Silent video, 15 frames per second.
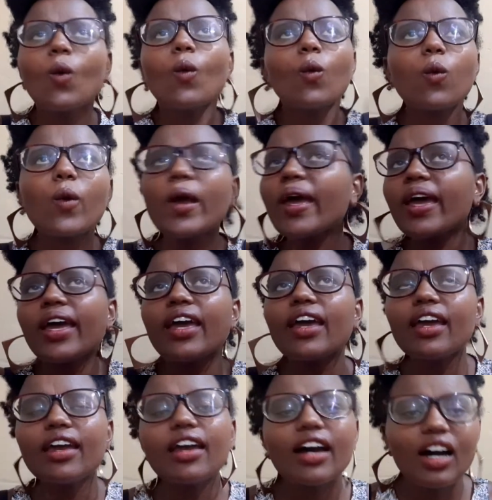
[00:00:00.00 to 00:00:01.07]

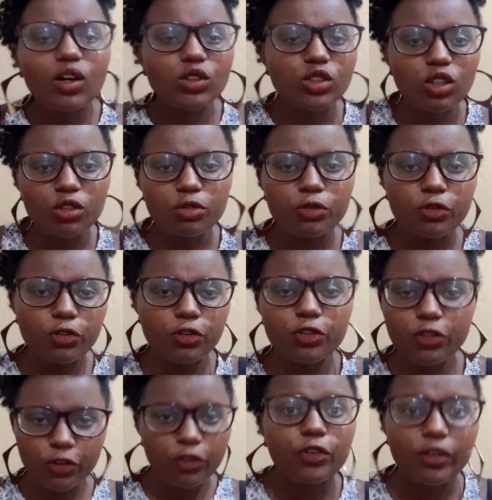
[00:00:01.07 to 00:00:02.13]
way out of
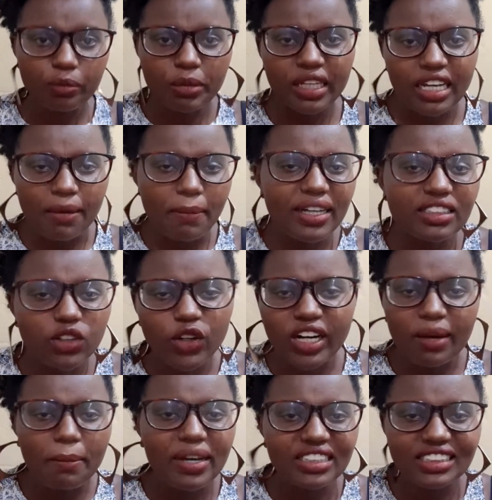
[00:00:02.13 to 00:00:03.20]
being on
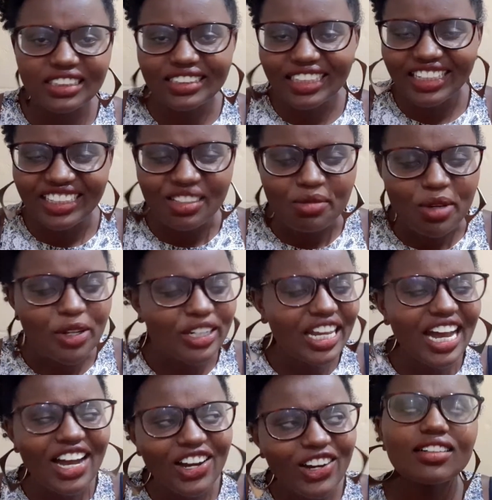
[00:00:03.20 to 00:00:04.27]
a budget anymore.
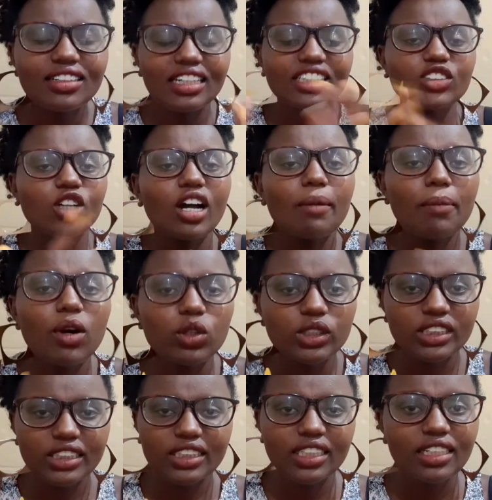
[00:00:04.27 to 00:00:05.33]
Now let's talk
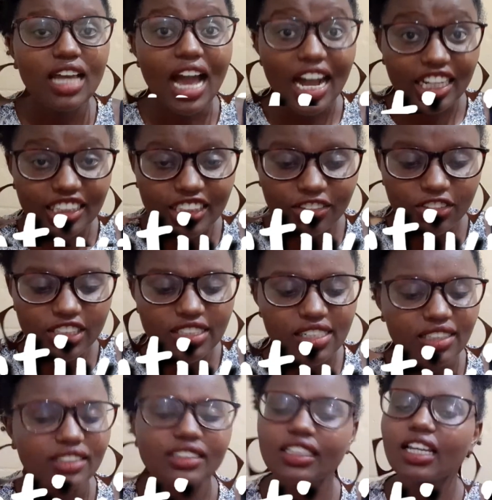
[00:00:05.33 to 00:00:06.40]
about
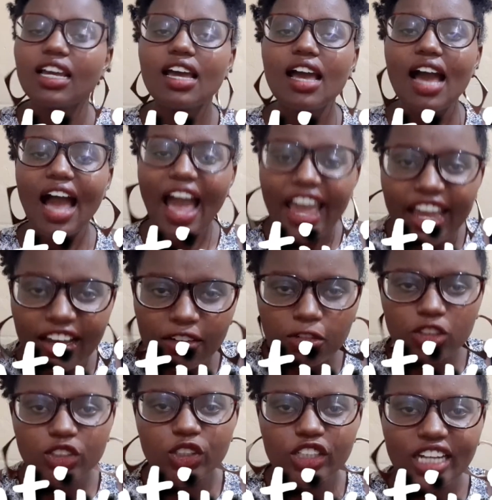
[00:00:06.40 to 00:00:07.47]
activities. I have
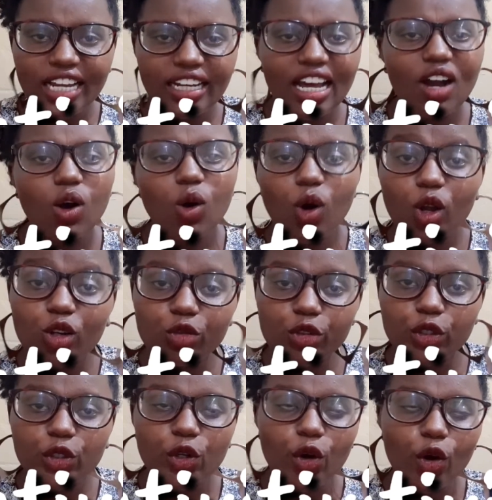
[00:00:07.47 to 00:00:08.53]
also done a whole
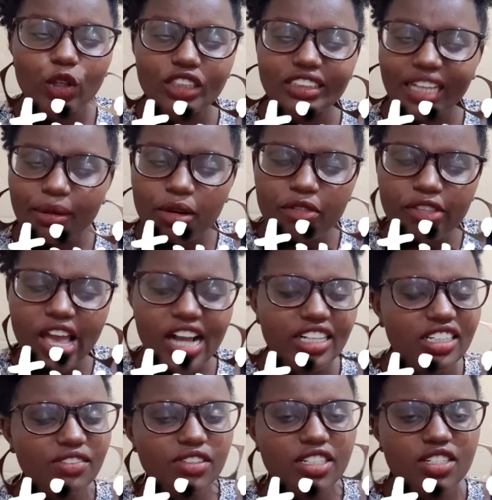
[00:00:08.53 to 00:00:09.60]
video on some of the
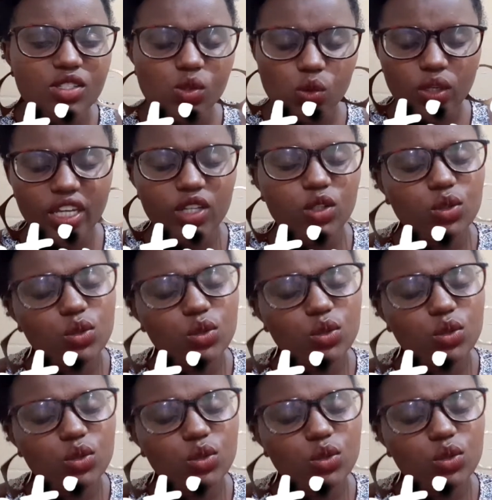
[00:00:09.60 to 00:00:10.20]
activities you can